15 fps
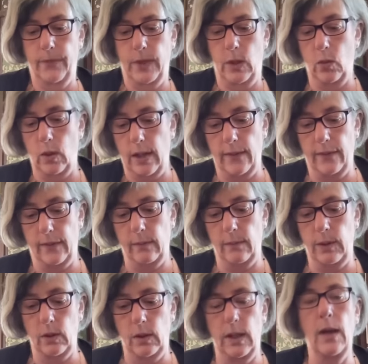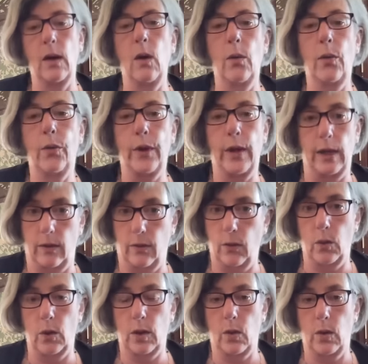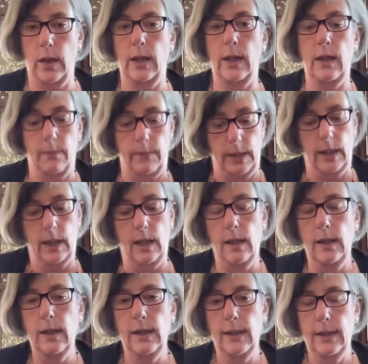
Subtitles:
He will have some ill health. And I thought Queen Camilla